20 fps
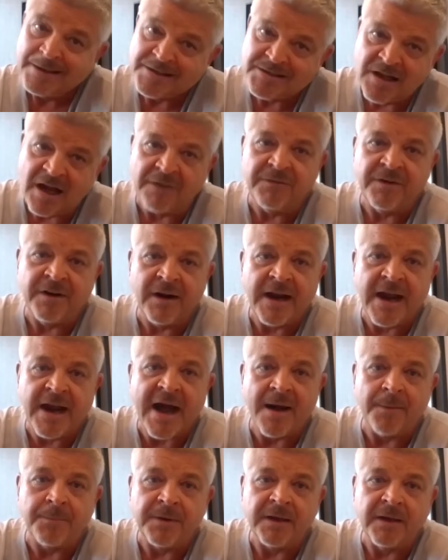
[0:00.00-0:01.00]
He's not very
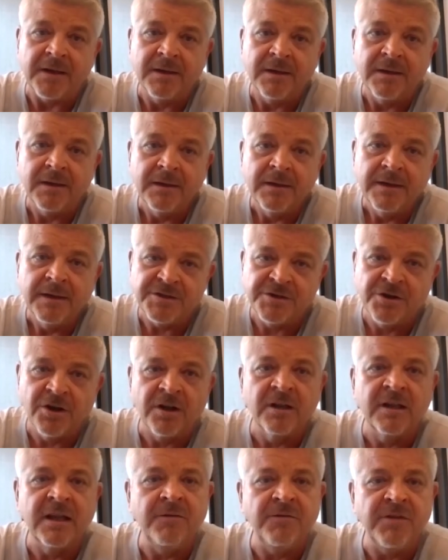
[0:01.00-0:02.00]
happy. He's
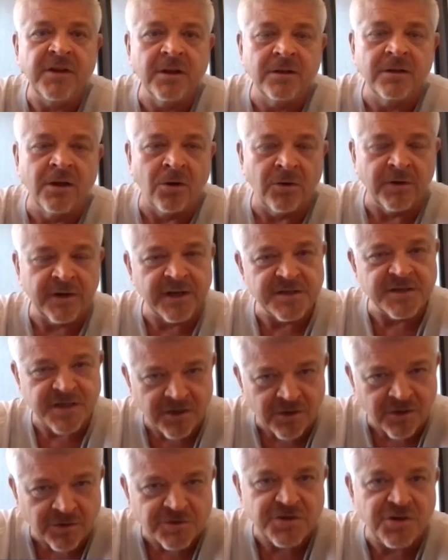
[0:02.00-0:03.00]
going to leave you alone because
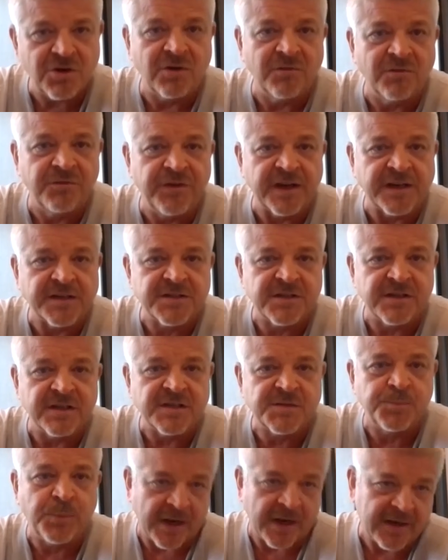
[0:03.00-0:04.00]
he knows you can fix
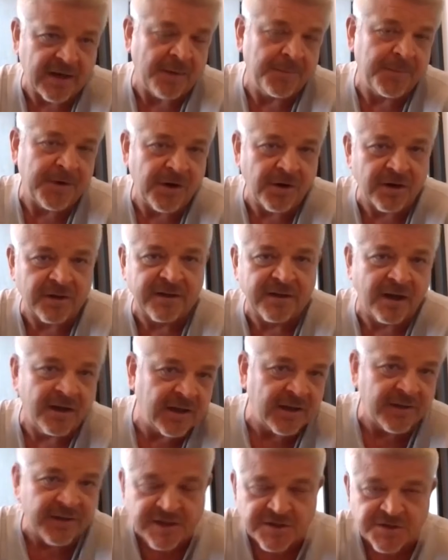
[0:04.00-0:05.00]
this, but I'm here to
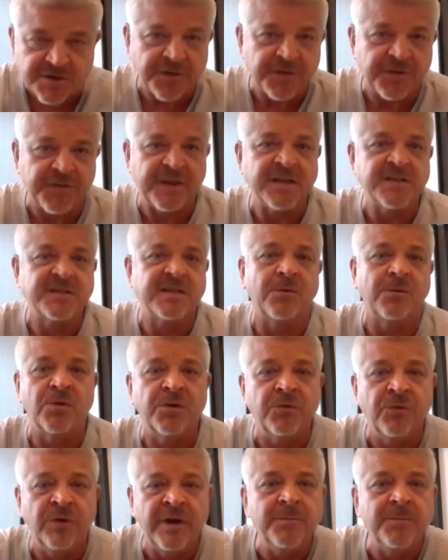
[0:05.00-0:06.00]
tell you these are the things that
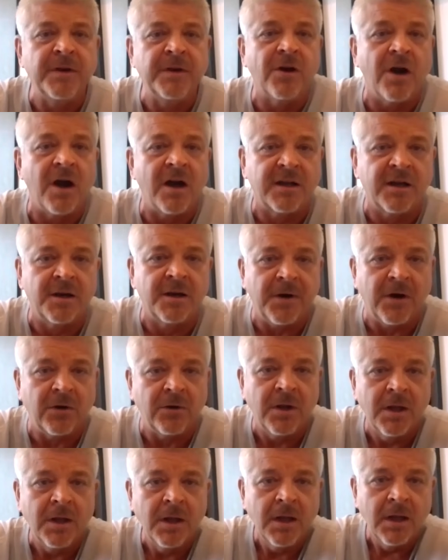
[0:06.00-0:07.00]
we've been talking
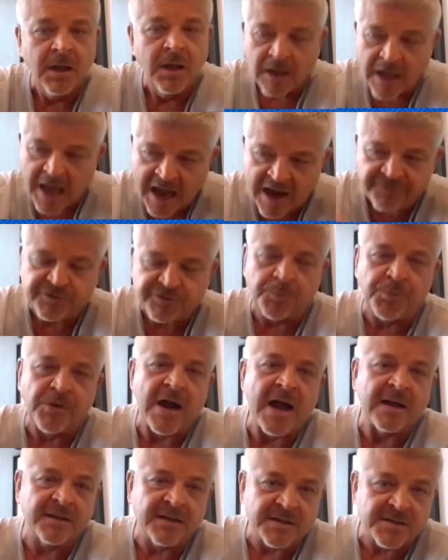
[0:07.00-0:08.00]
about. After
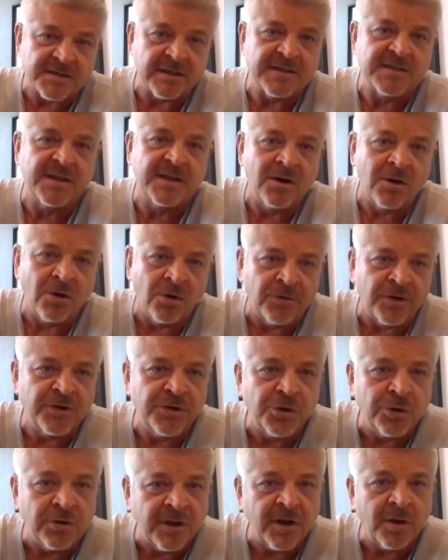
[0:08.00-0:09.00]
practice, let's get over
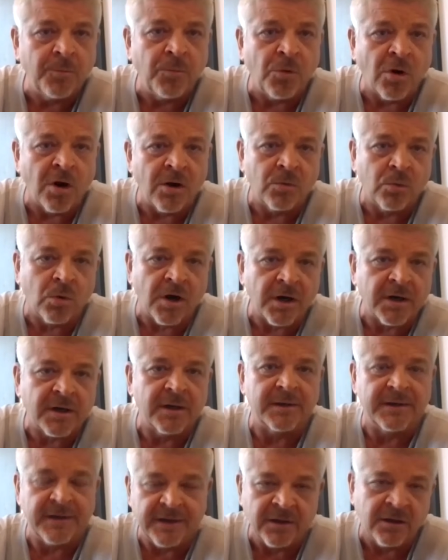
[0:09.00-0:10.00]
and do a little board
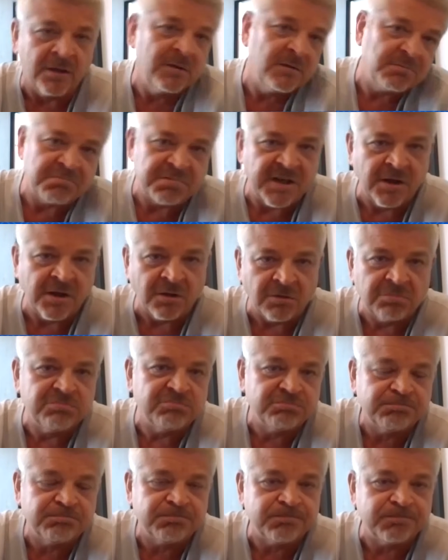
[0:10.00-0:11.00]
work.
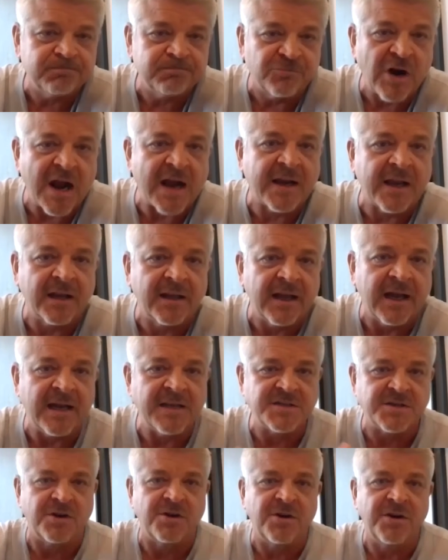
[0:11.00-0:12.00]
He'll
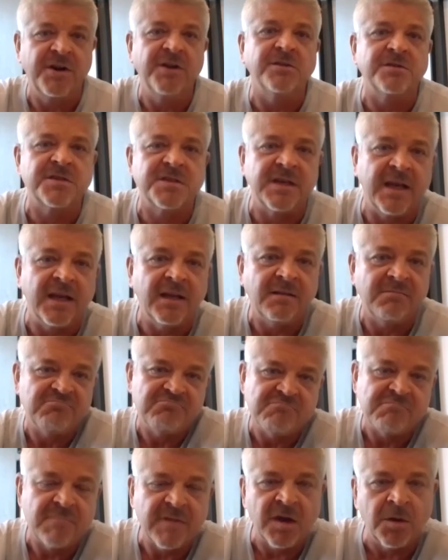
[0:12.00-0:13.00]
recognize it, or he'll see
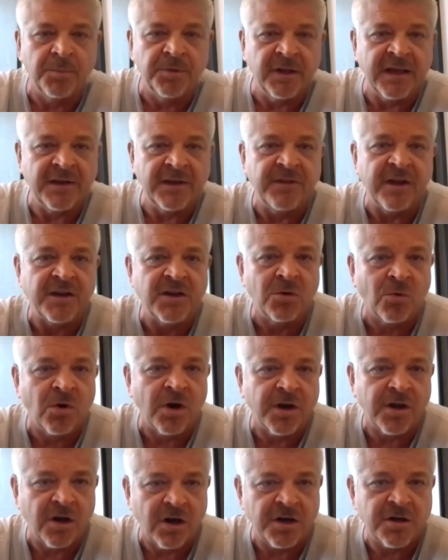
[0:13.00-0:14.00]
it. He'll believe that you're
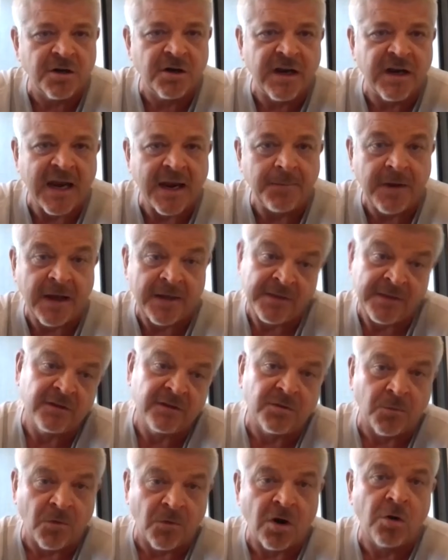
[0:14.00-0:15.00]
working on your game, and
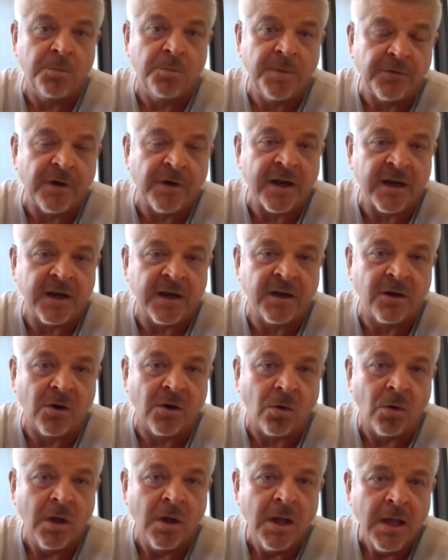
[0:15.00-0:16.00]
then tomorrow be ready to
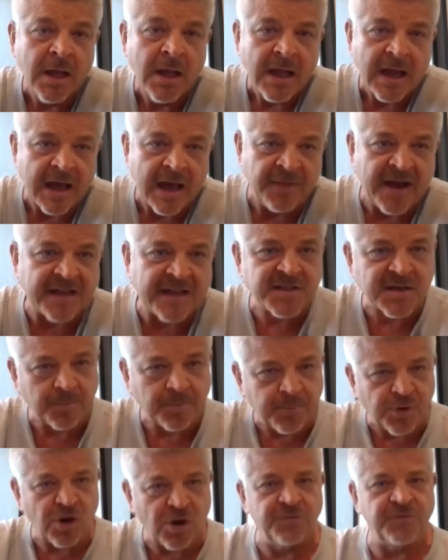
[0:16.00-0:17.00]
go. And that's
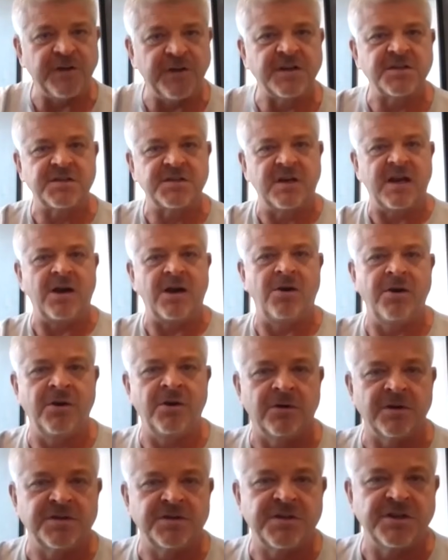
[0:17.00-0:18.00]
a perfect
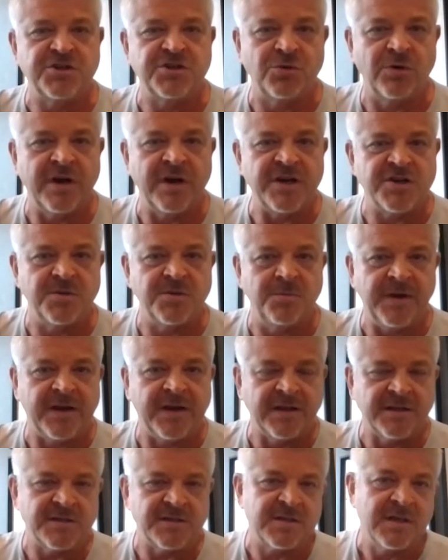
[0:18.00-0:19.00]
scenario or situation,
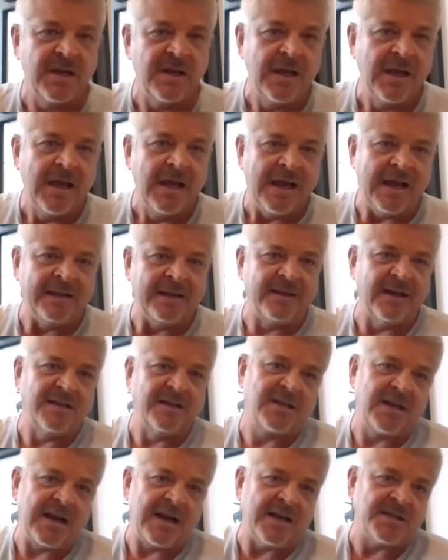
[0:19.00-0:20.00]
because it
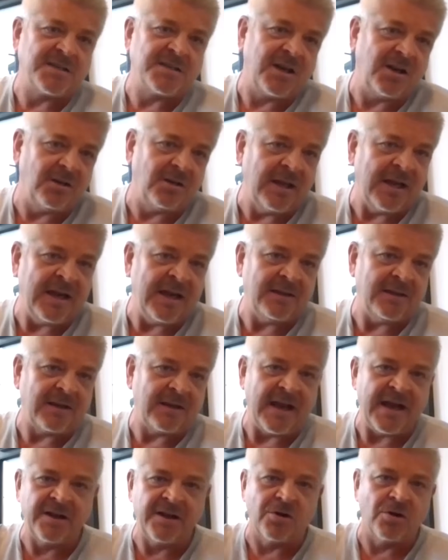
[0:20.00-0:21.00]
doesn't escalate.
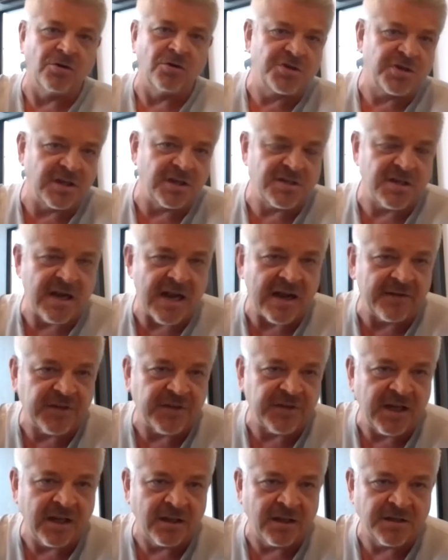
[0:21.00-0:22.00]
The head coach doesn't
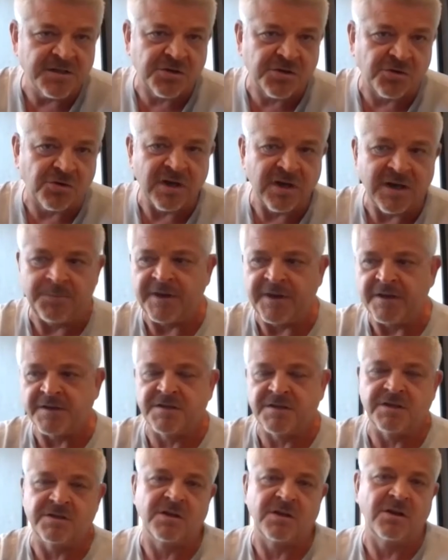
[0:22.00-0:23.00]
have to yell and scream. The
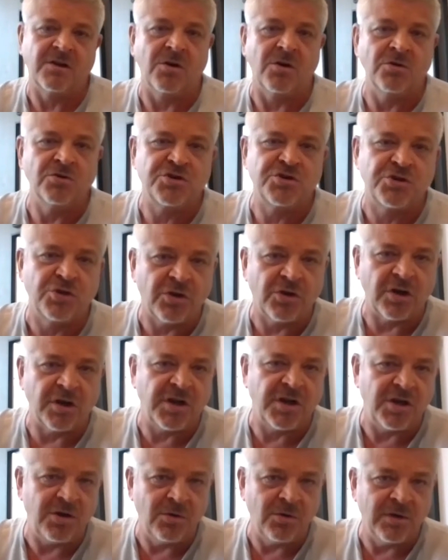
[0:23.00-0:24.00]
assistant coach took a
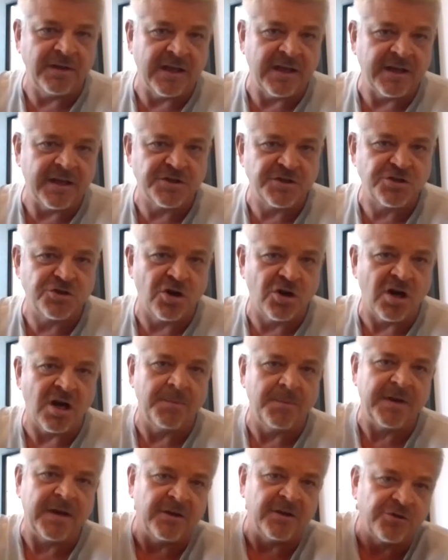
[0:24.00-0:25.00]
cue and did his
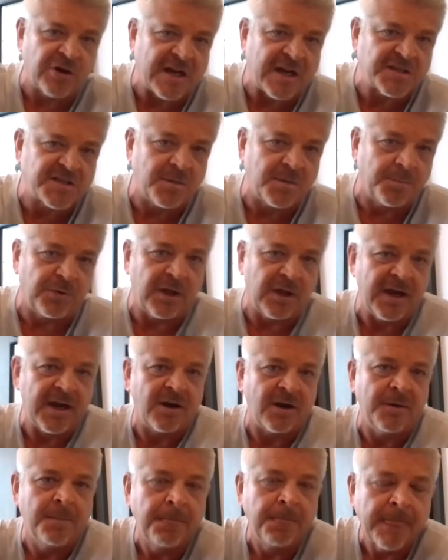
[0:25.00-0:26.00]
job. He addressed the
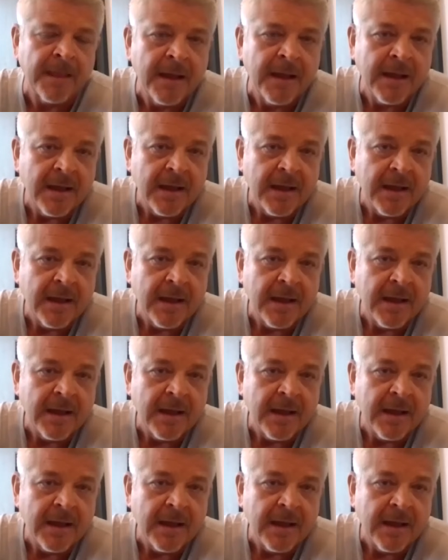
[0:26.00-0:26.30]
player.